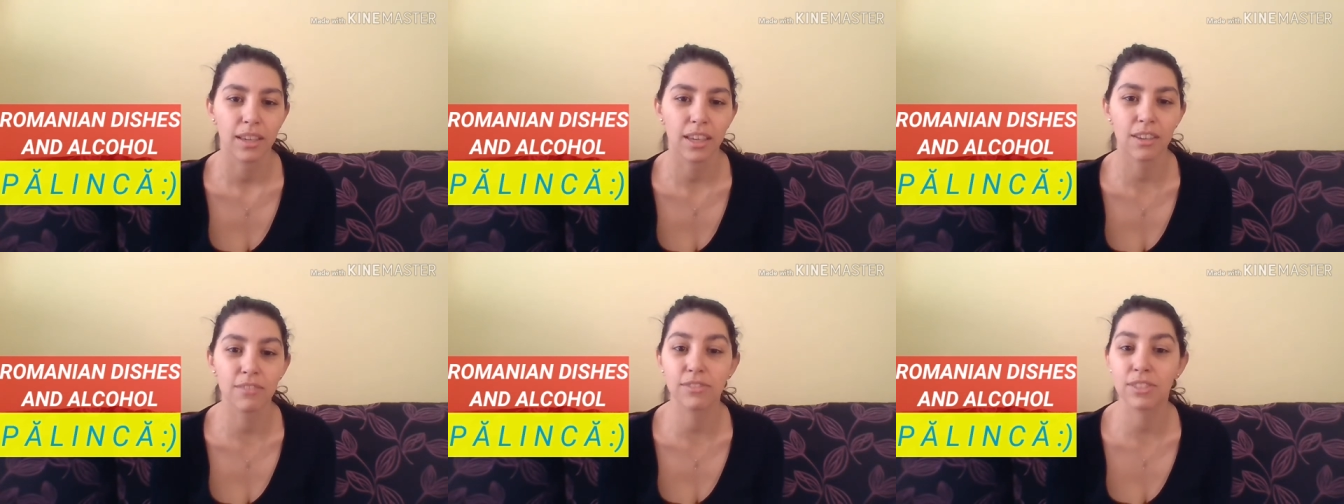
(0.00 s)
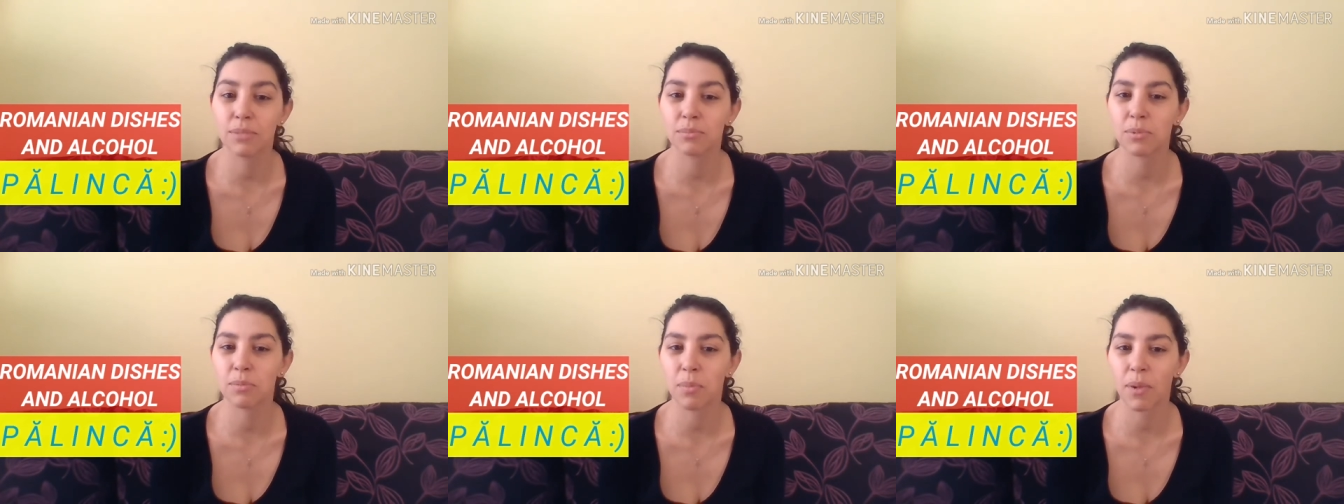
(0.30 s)

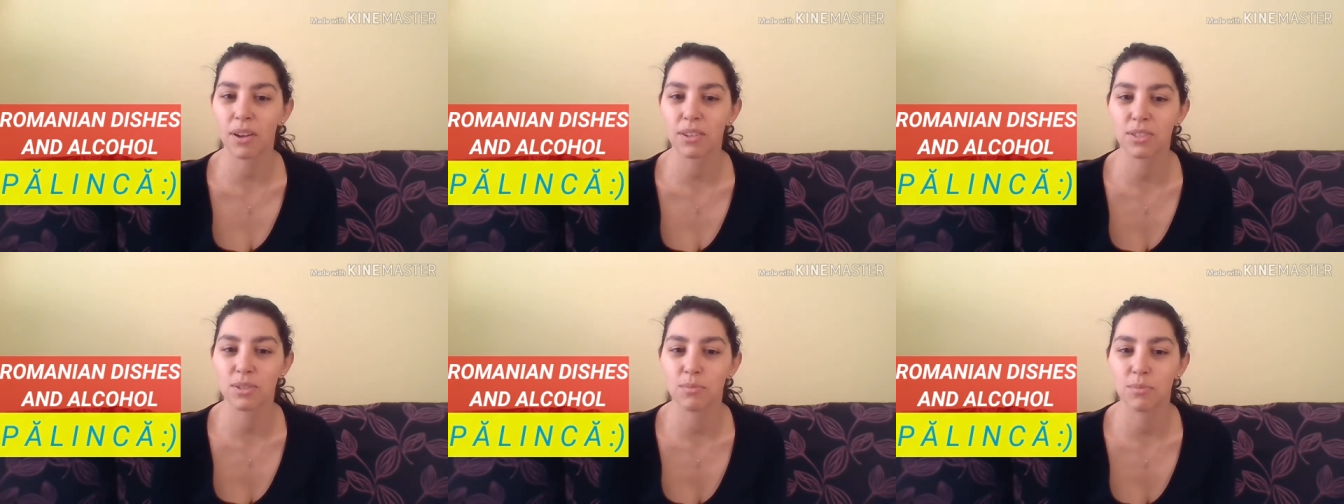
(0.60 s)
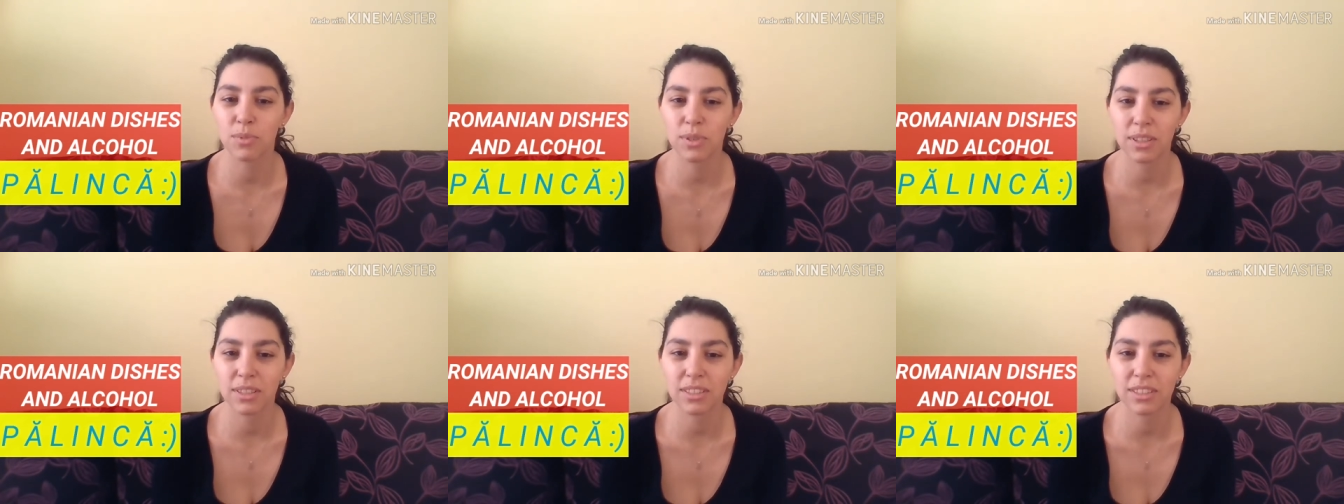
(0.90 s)
give them the
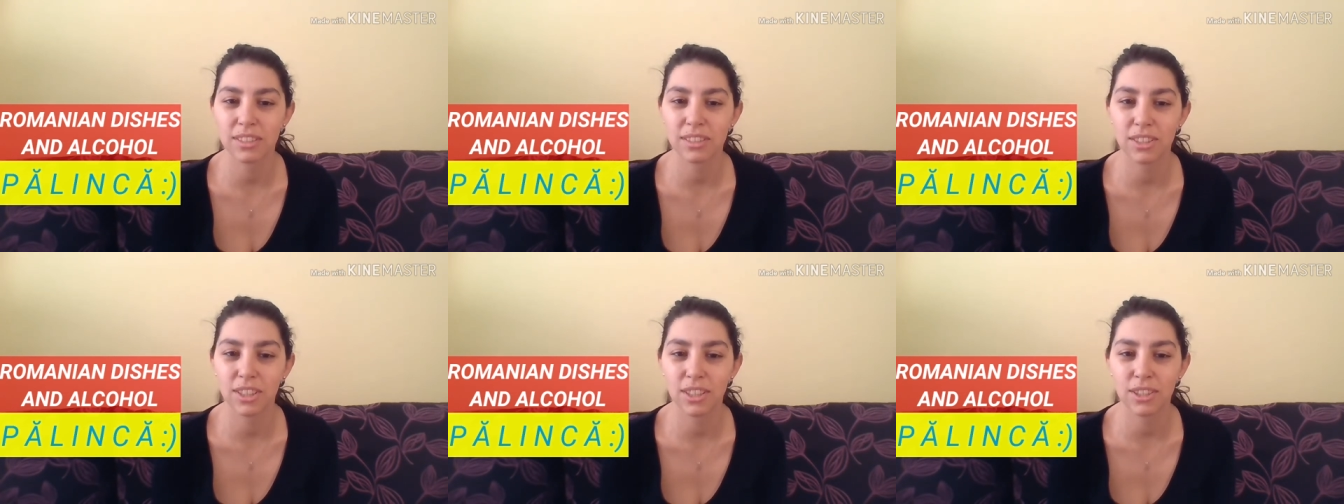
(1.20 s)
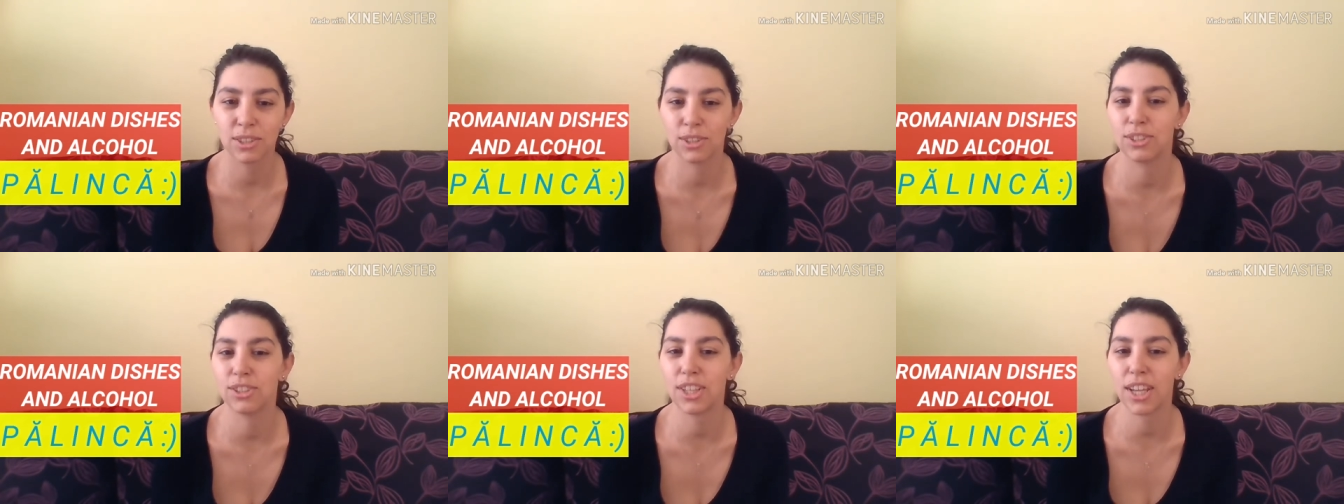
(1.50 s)

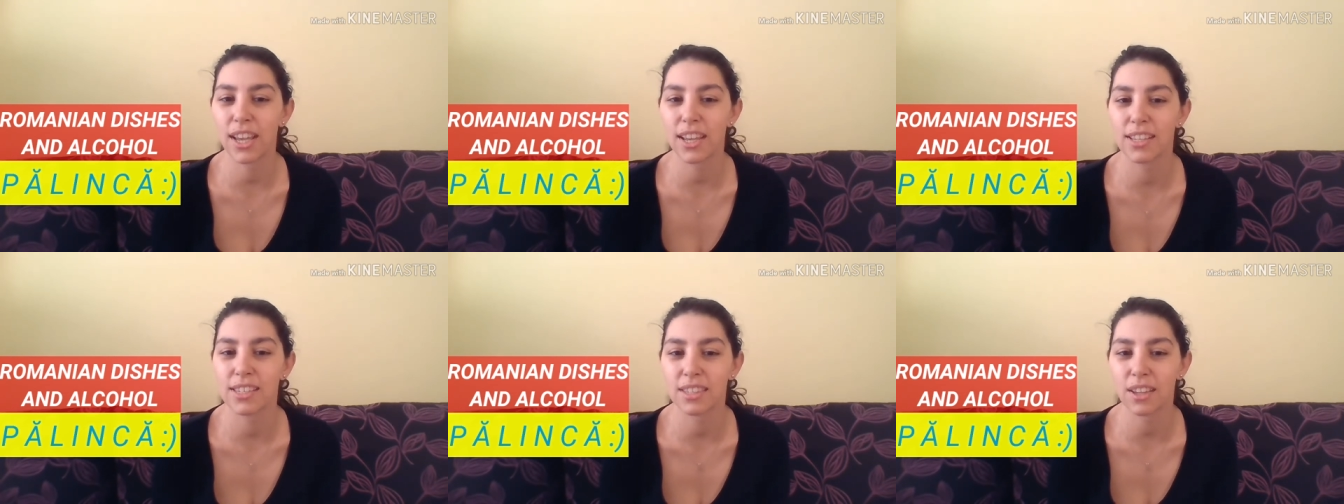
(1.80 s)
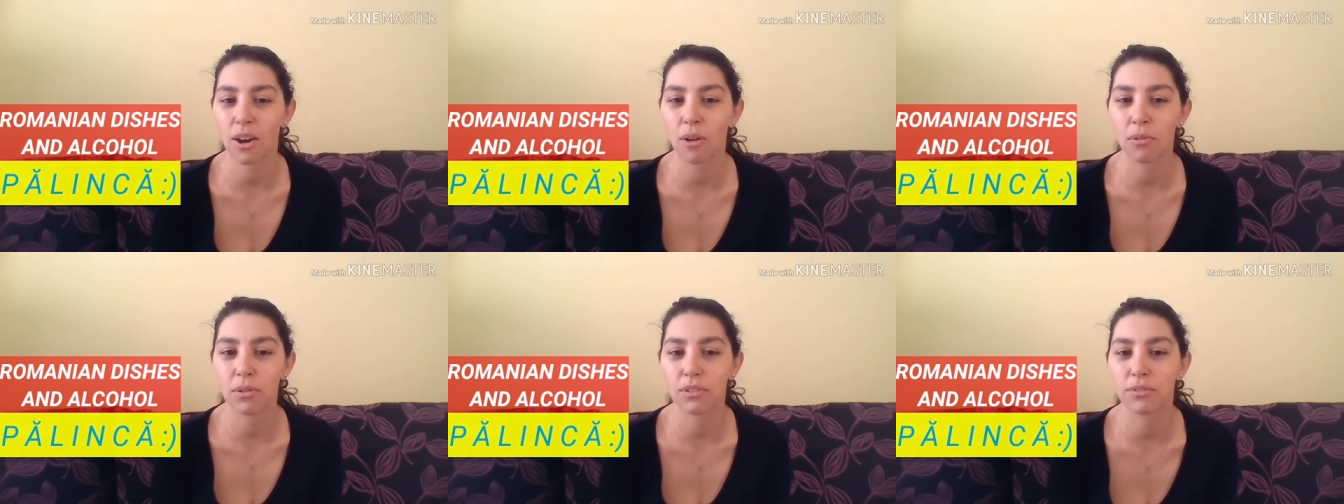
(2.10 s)
possibility to
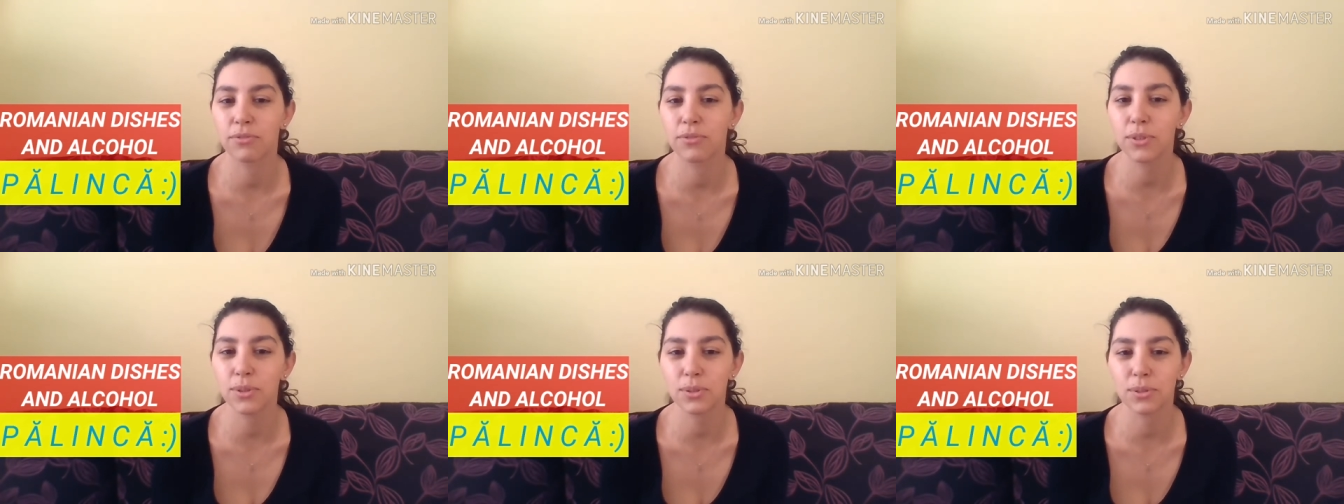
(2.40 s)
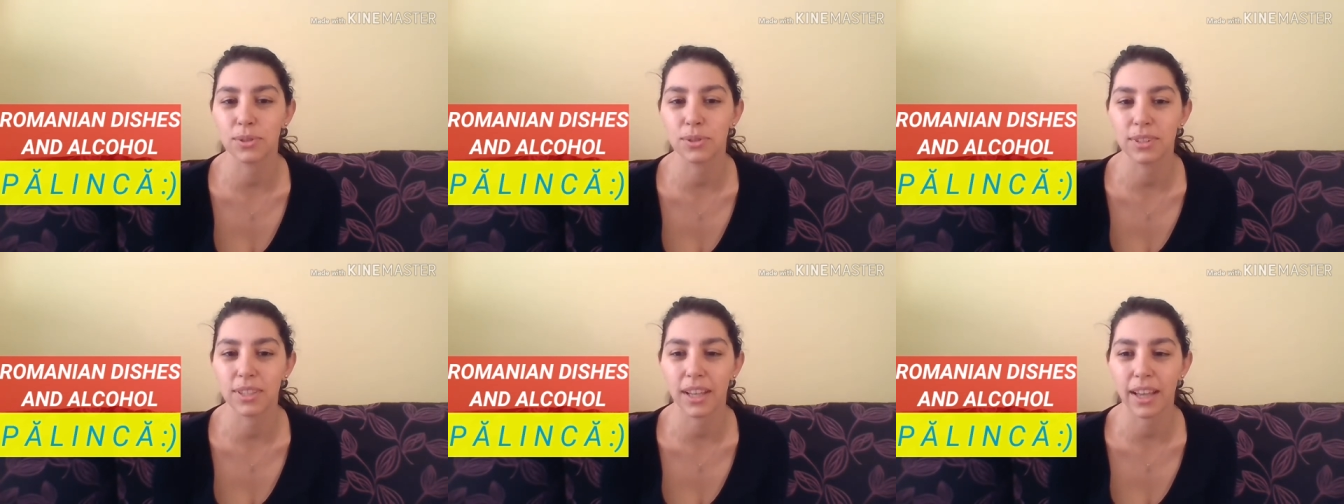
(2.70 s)
taste our
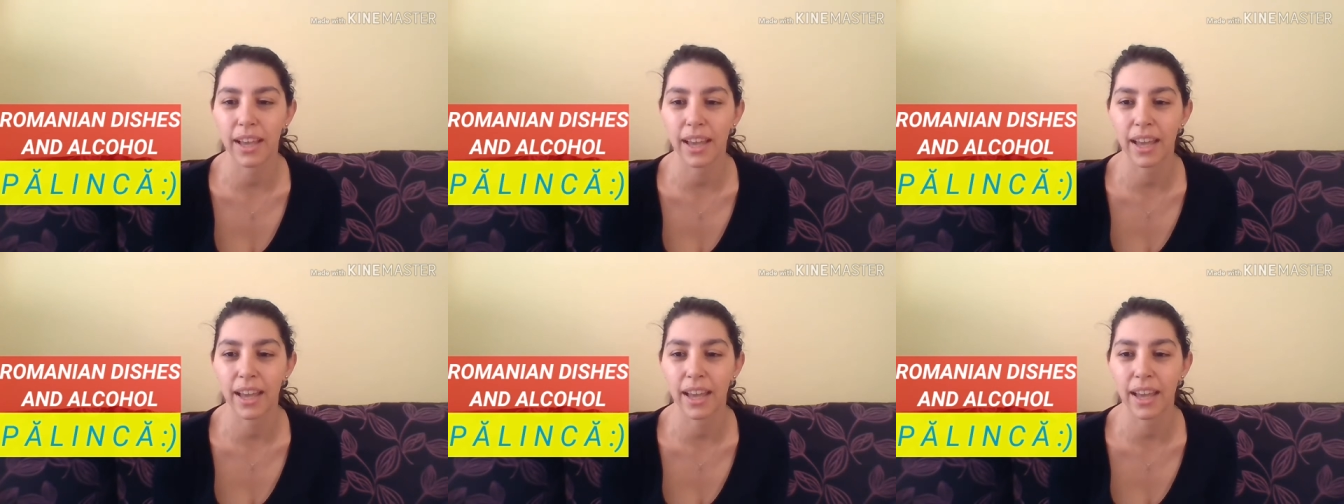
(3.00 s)
food,